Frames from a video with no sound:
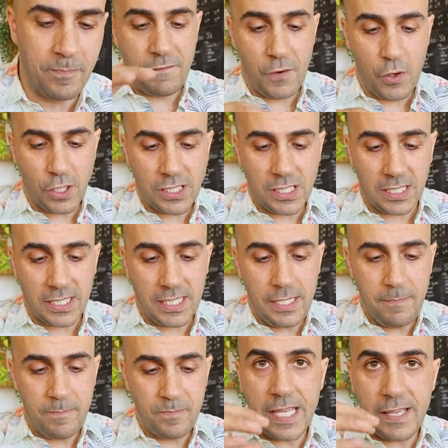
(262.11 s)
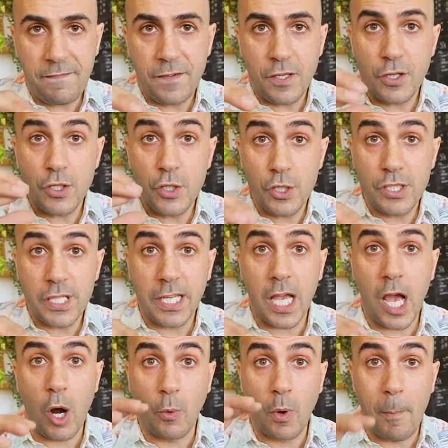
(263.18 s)
Firstly, if you're using
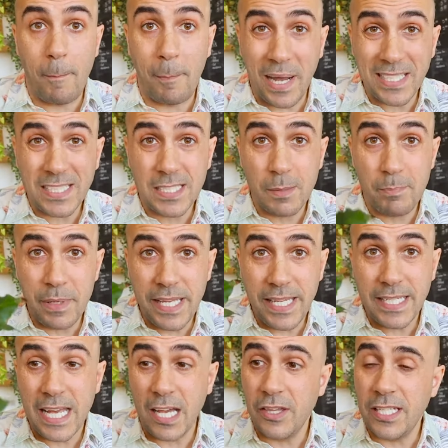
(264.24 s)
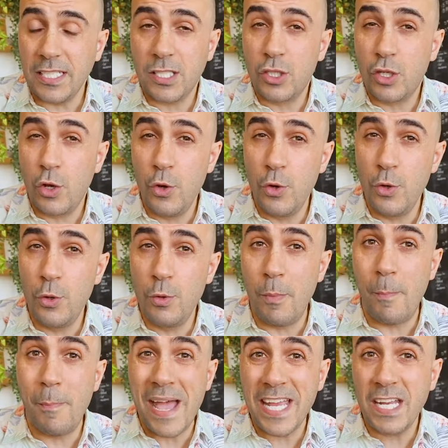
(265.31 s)
a Robusta bean, now there's two
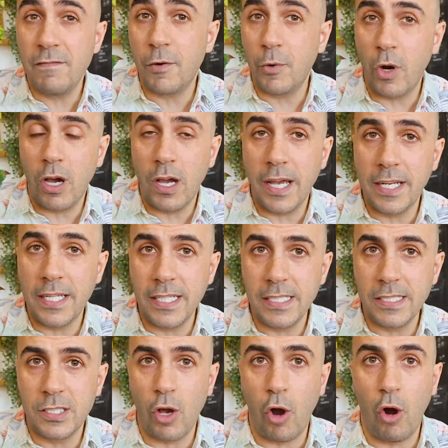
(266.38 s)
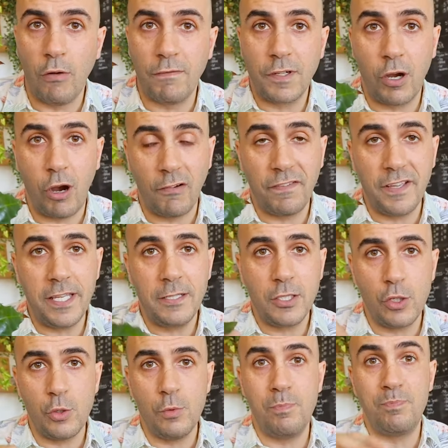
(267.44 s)
main varieties of coffee,
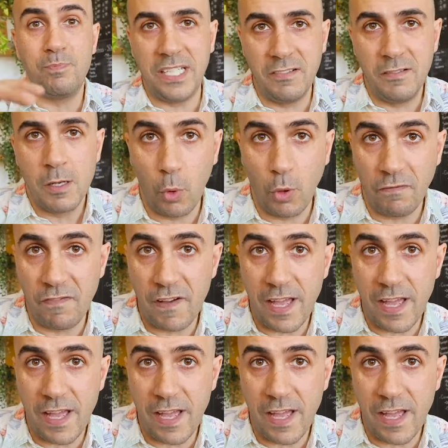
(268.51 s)
two big broad